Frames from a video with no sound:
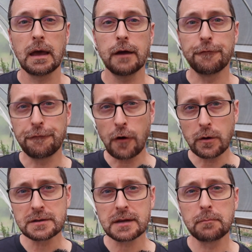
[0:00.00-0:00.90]
And
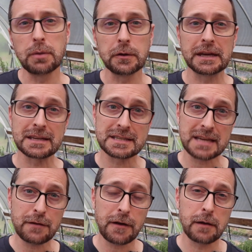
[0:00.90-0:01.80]
focus on building a
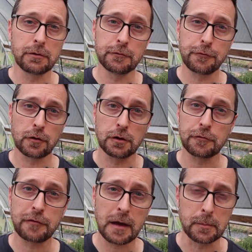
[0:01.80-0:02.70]
safe haven for your
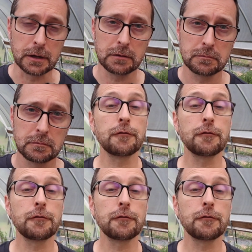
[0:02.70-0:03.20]
family.